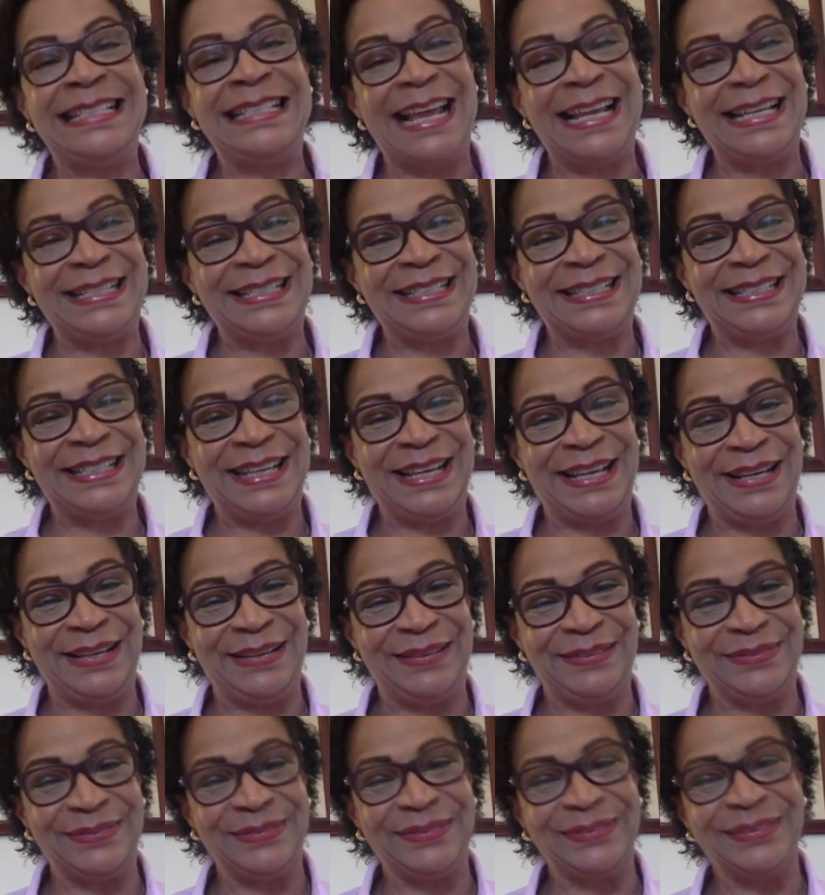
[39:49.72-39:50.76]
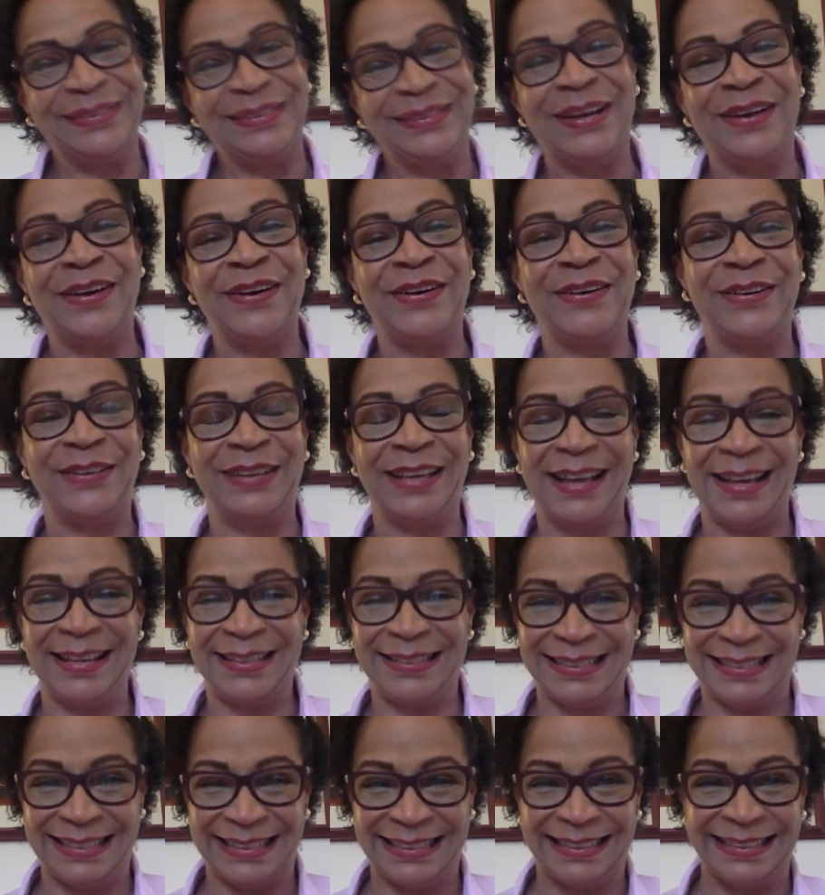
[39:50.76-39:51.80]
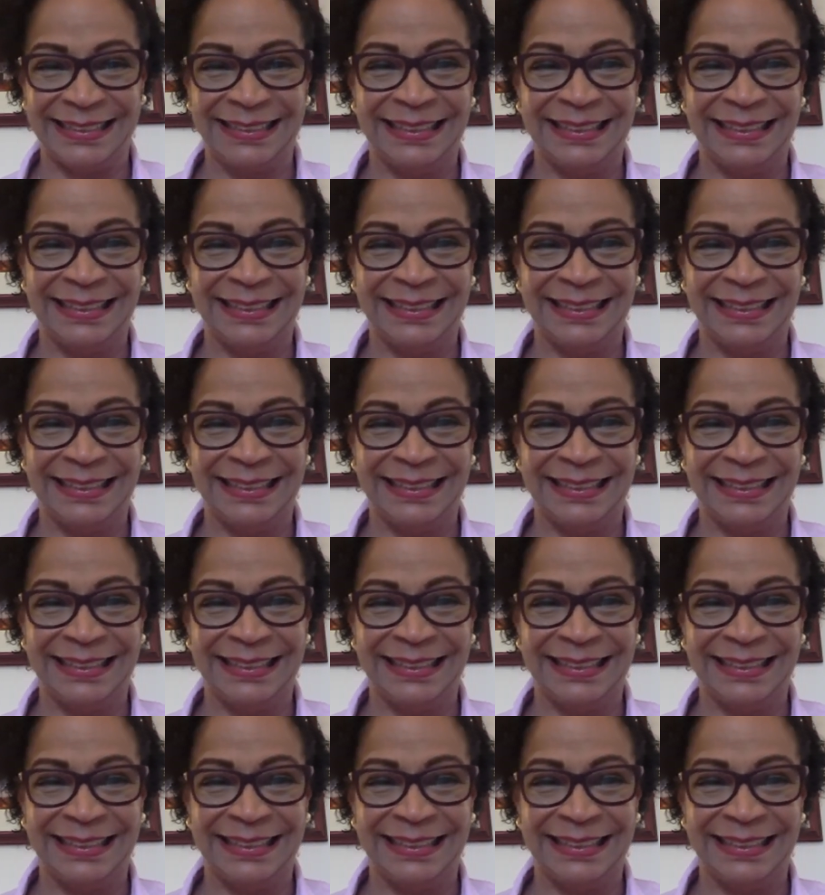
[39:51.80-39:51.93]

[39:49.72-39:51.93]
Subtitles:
Intensive. Oh yes,